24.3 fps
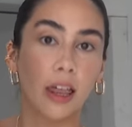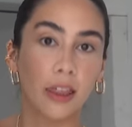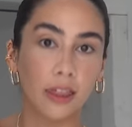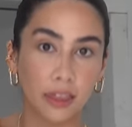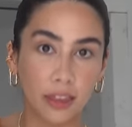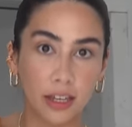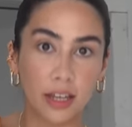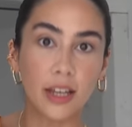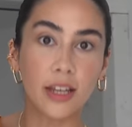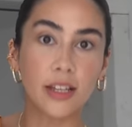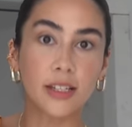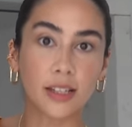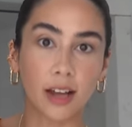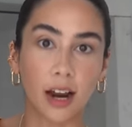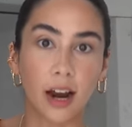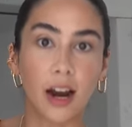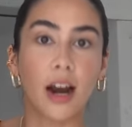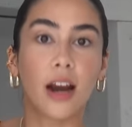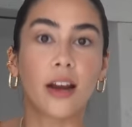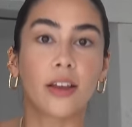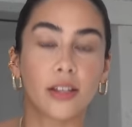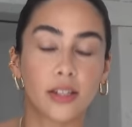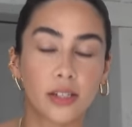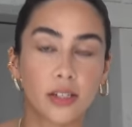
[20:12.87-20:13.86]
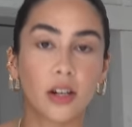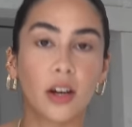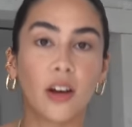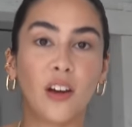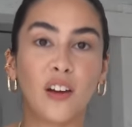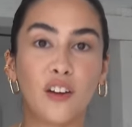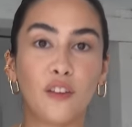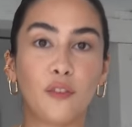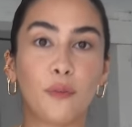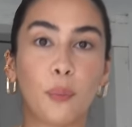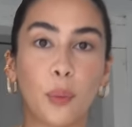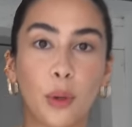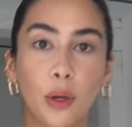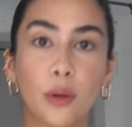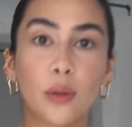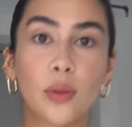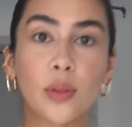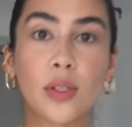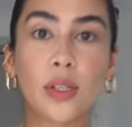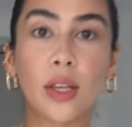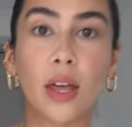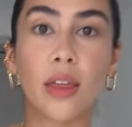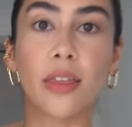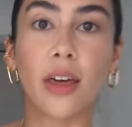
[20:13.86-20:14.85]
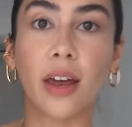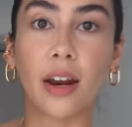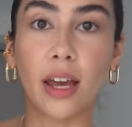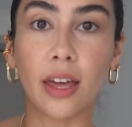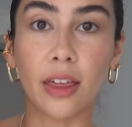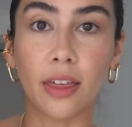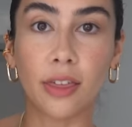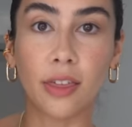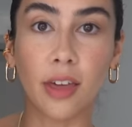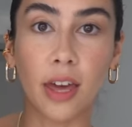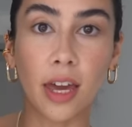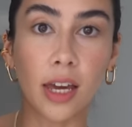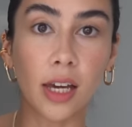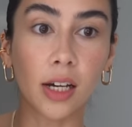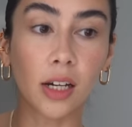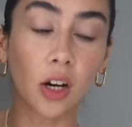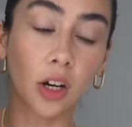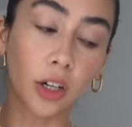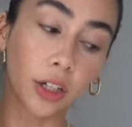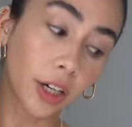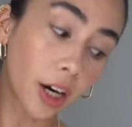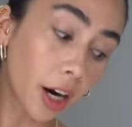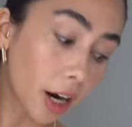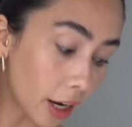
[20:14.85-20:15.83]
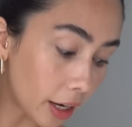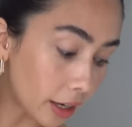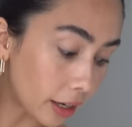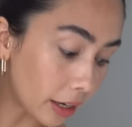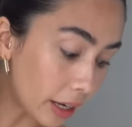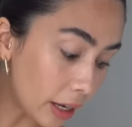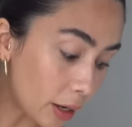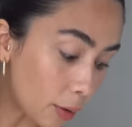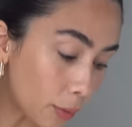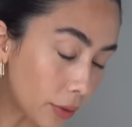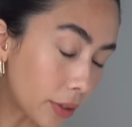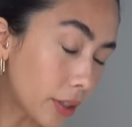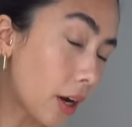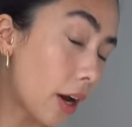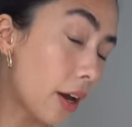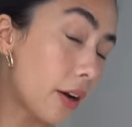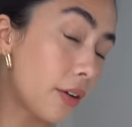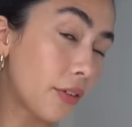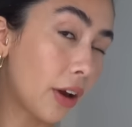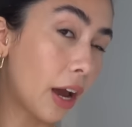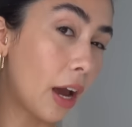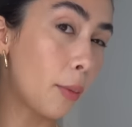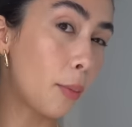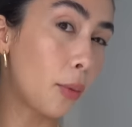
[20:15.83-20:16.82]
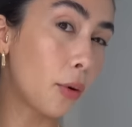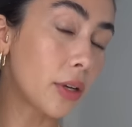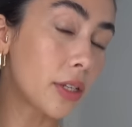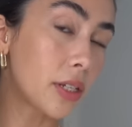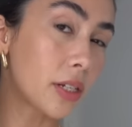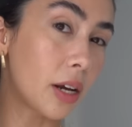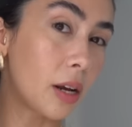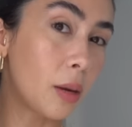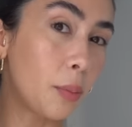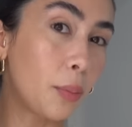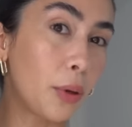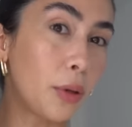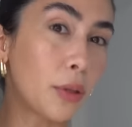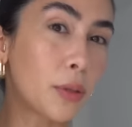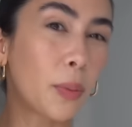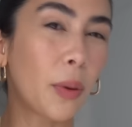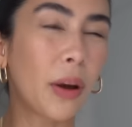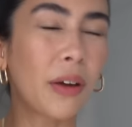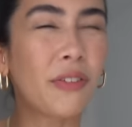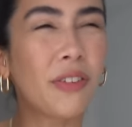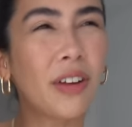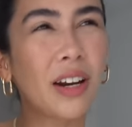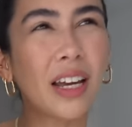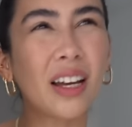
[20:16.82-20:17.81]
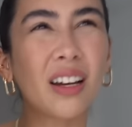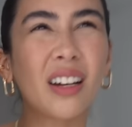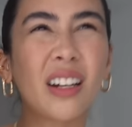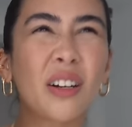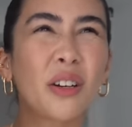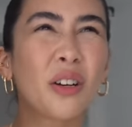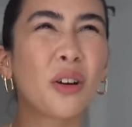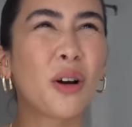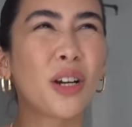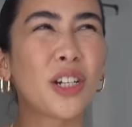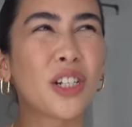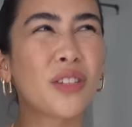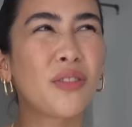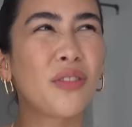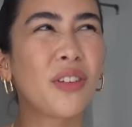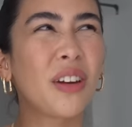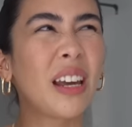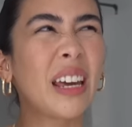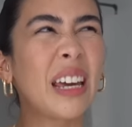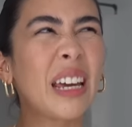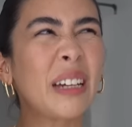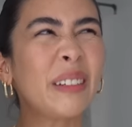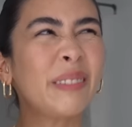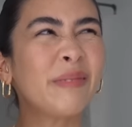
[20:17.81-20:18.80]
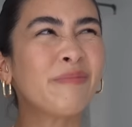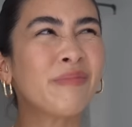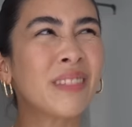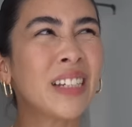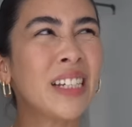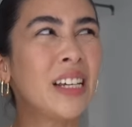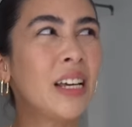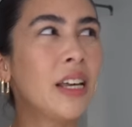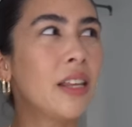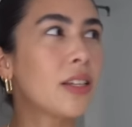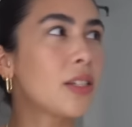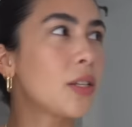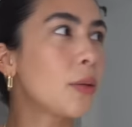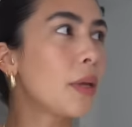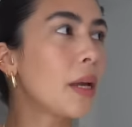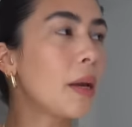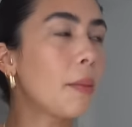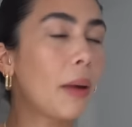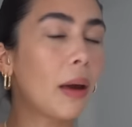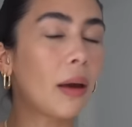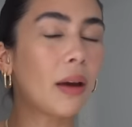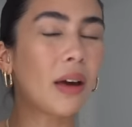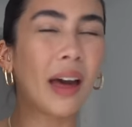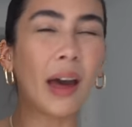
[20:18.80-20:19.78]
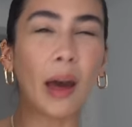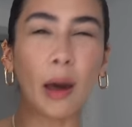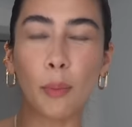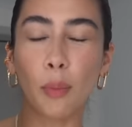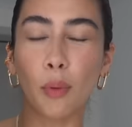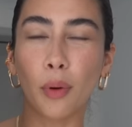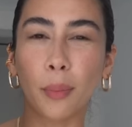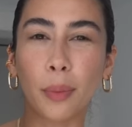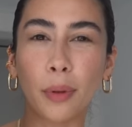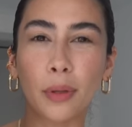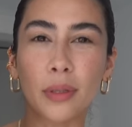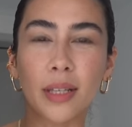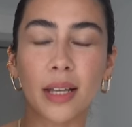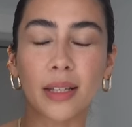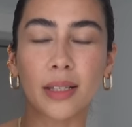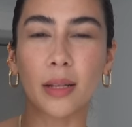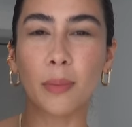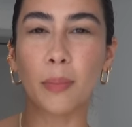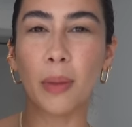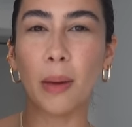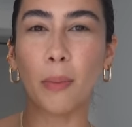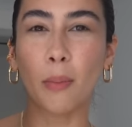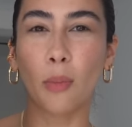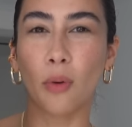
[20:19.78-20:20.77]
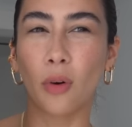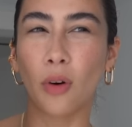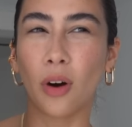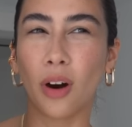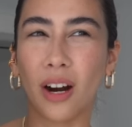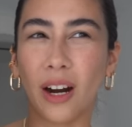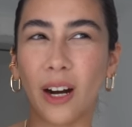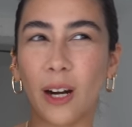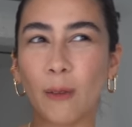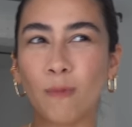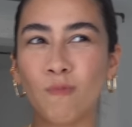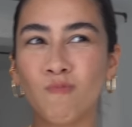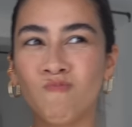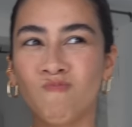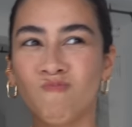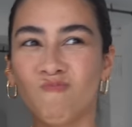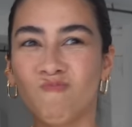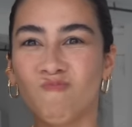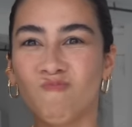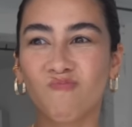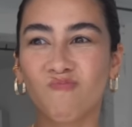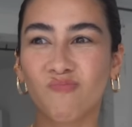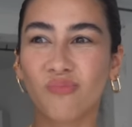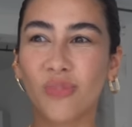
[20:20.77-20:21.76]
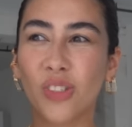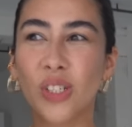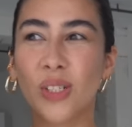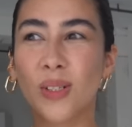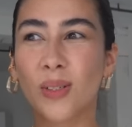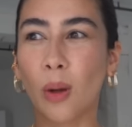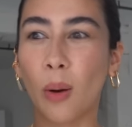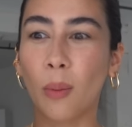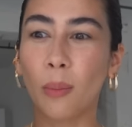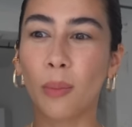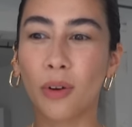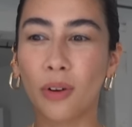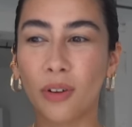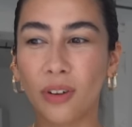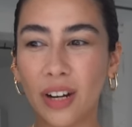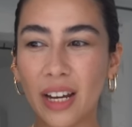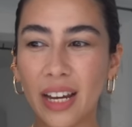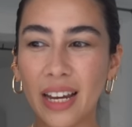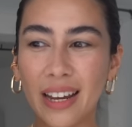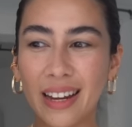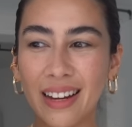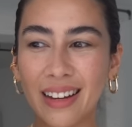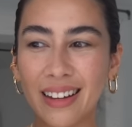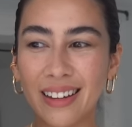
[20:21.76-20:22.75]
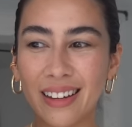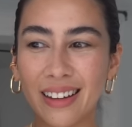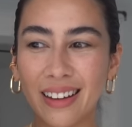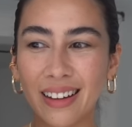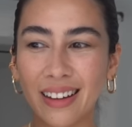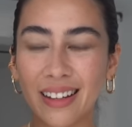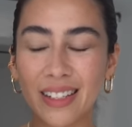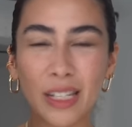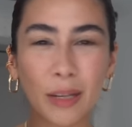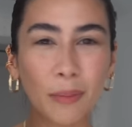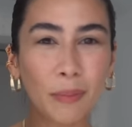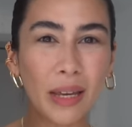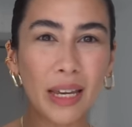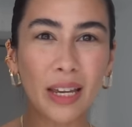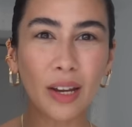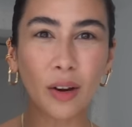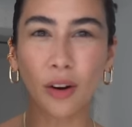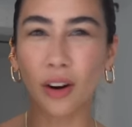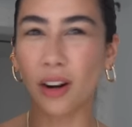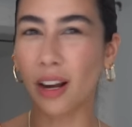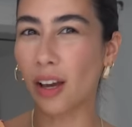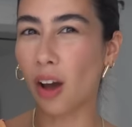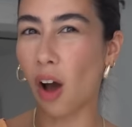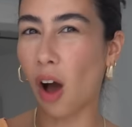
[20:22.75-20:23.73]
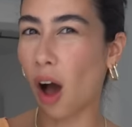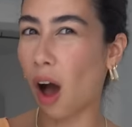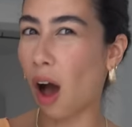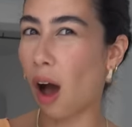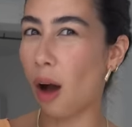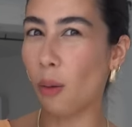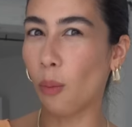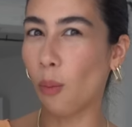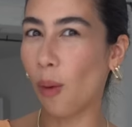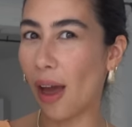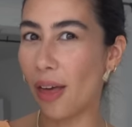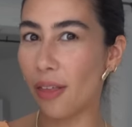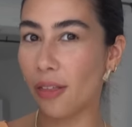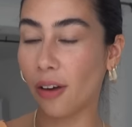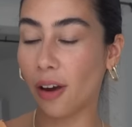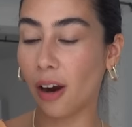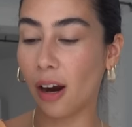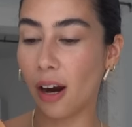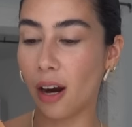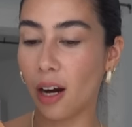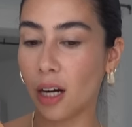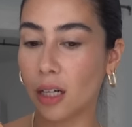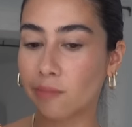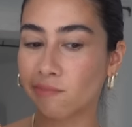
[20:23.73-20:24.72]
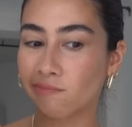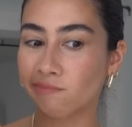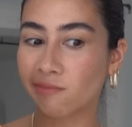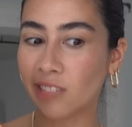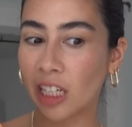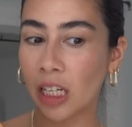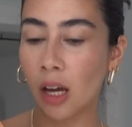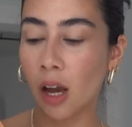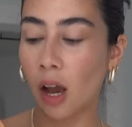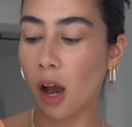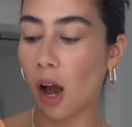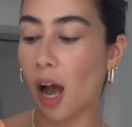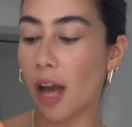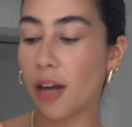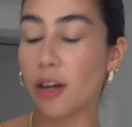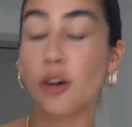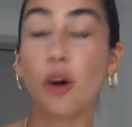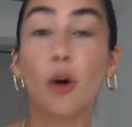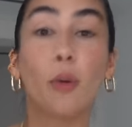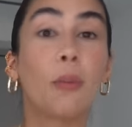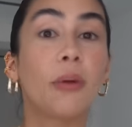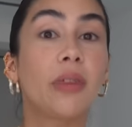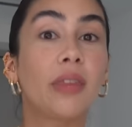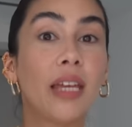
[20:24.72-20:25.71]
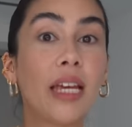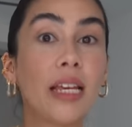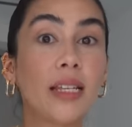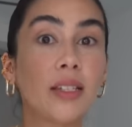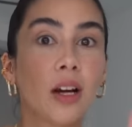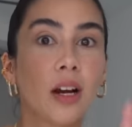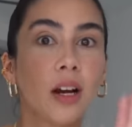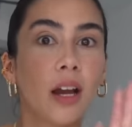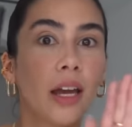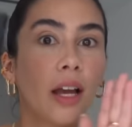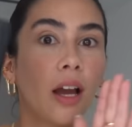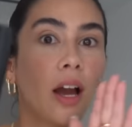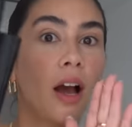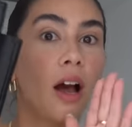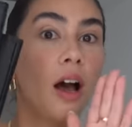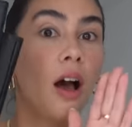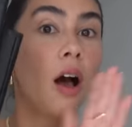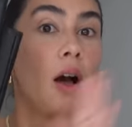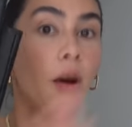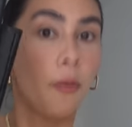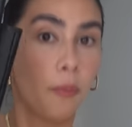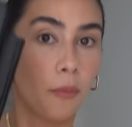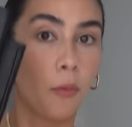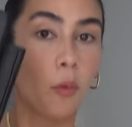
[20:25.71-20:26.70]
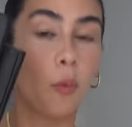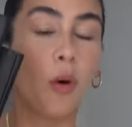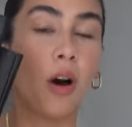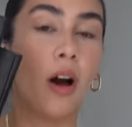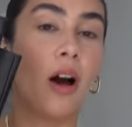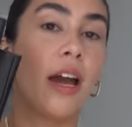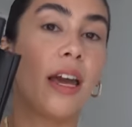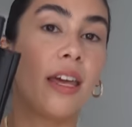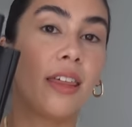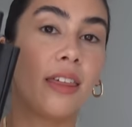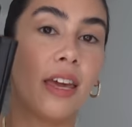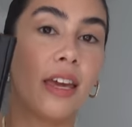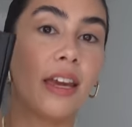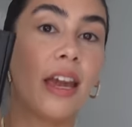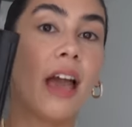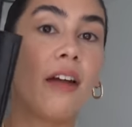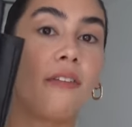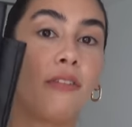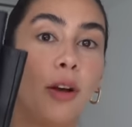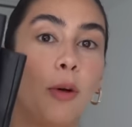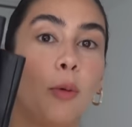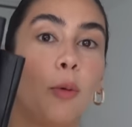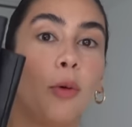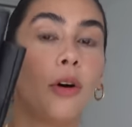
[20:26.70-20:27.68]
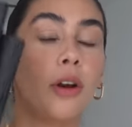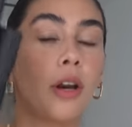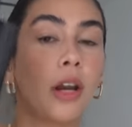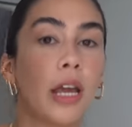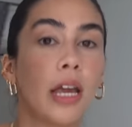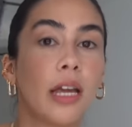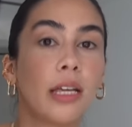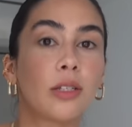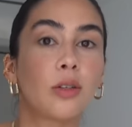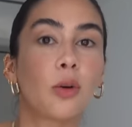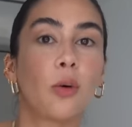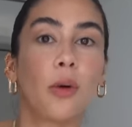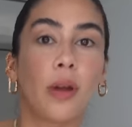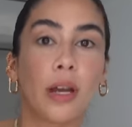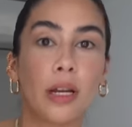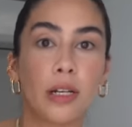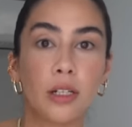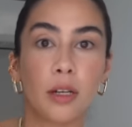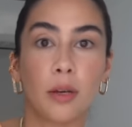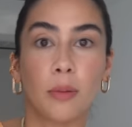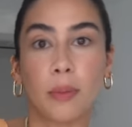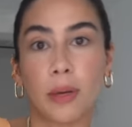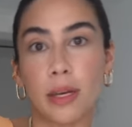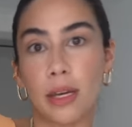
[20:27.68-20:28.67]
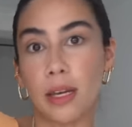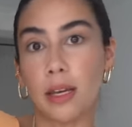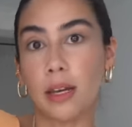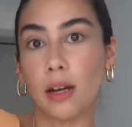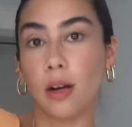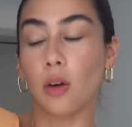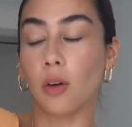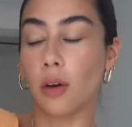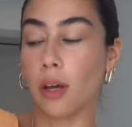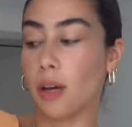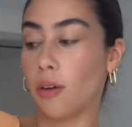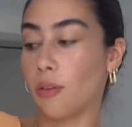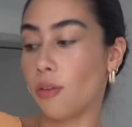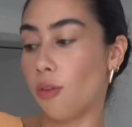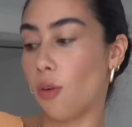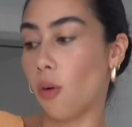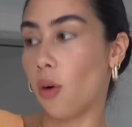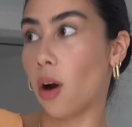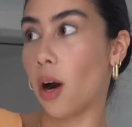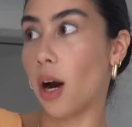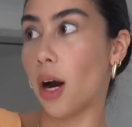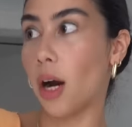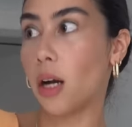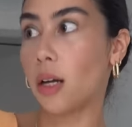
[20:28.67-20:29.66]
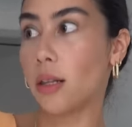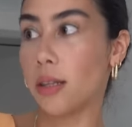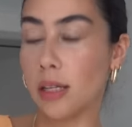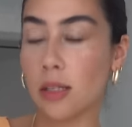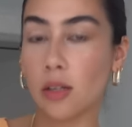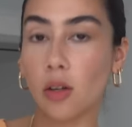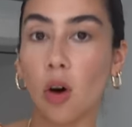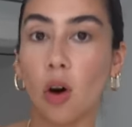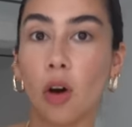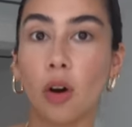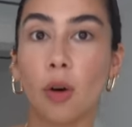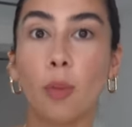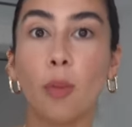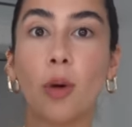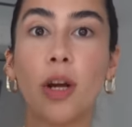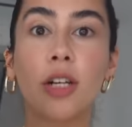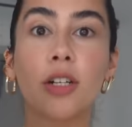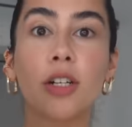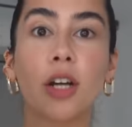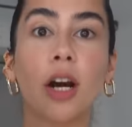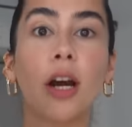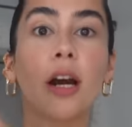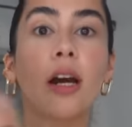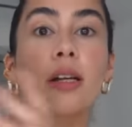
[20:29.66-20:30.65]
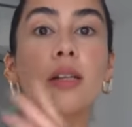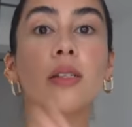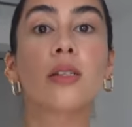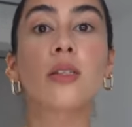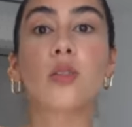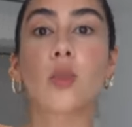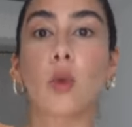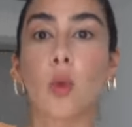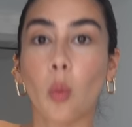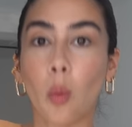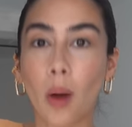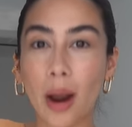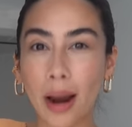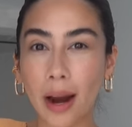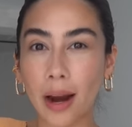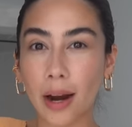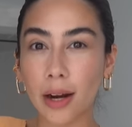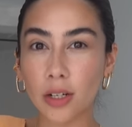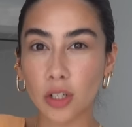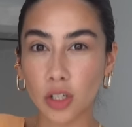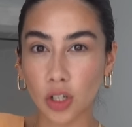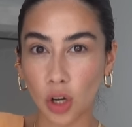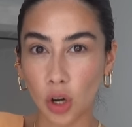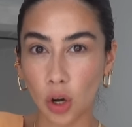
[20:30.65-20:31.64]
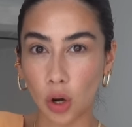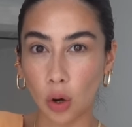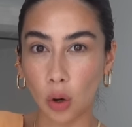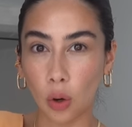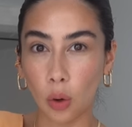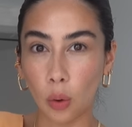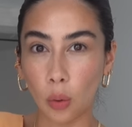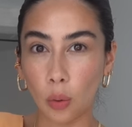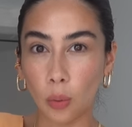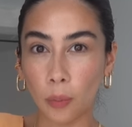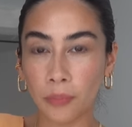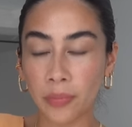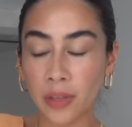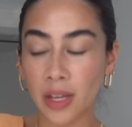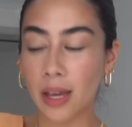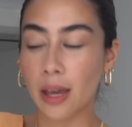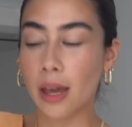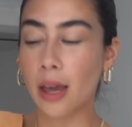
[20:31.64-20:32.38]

These are the style of boots that I think concurrently with kind of cowboy style boots, but I feel like, I don't know, I just feel like something about cowboy boots that's a bit more summery to me, or like hot weather. I don't know, but these are like what I think everyone is going to be looking for this autumn winter. A square toe.